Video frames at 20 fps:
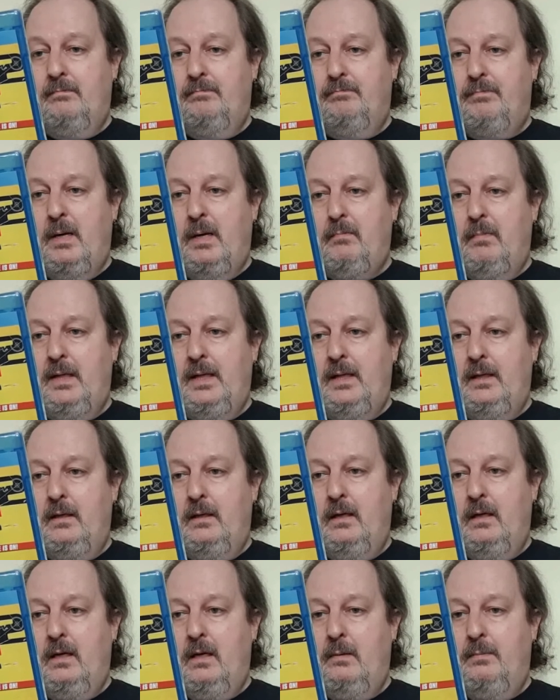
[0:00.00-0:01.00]

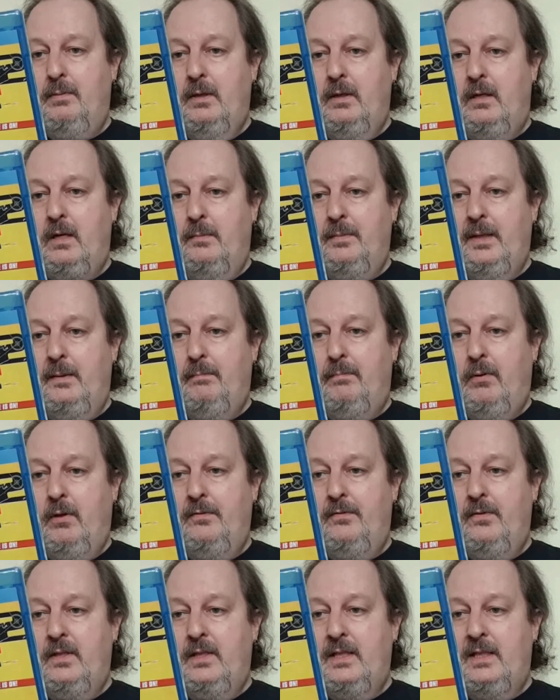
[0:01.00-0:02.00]
bumbling up-and-coming
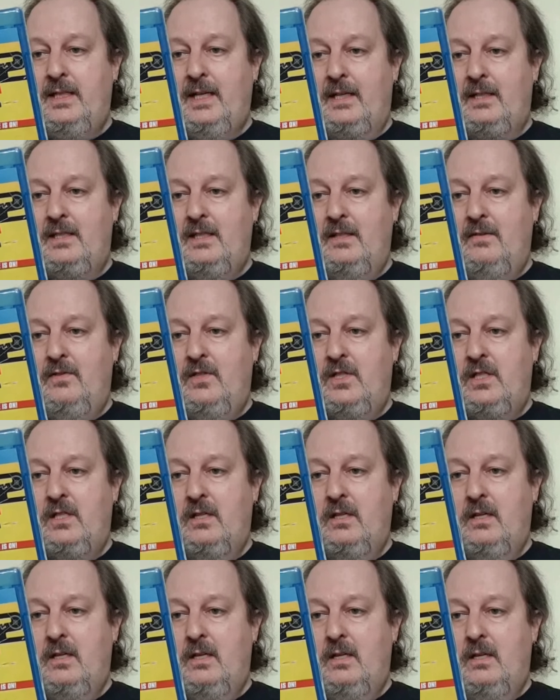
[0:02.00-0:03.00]
private detectives,
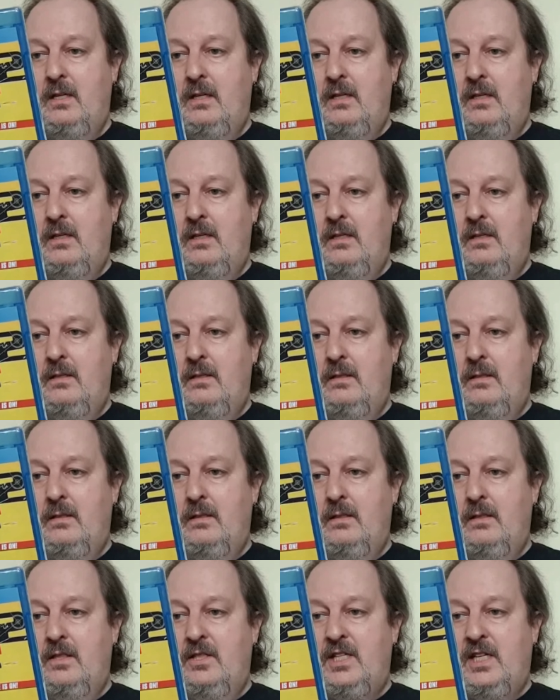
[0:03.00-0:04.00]

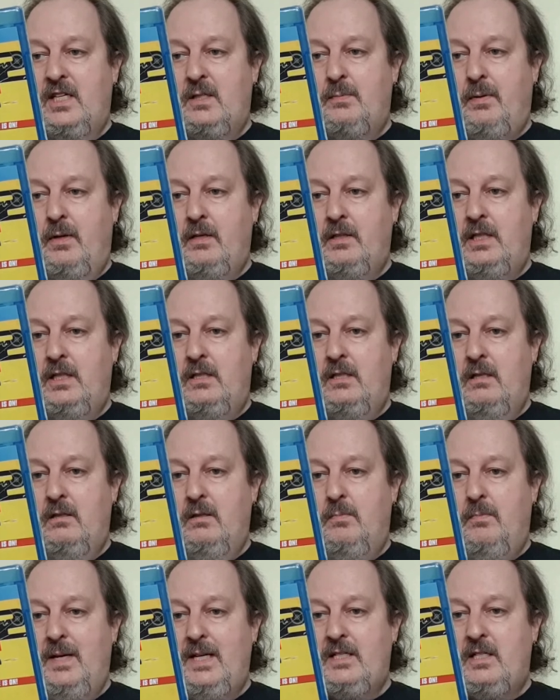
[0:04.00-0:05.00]
sex party
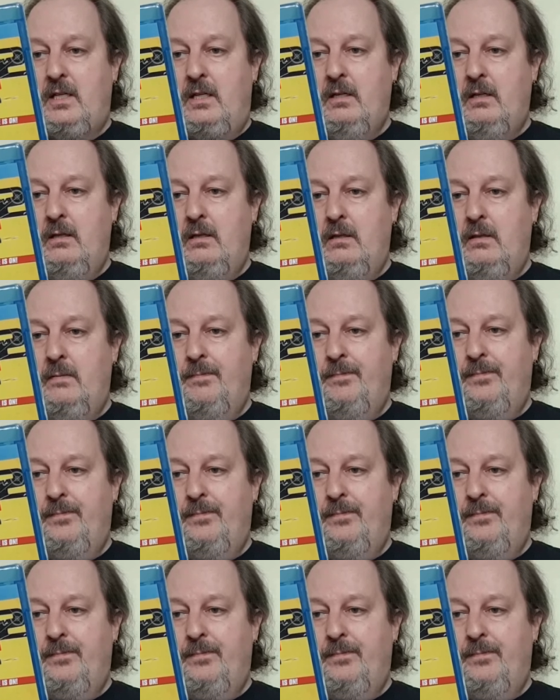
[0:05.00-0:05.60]
turned massacre,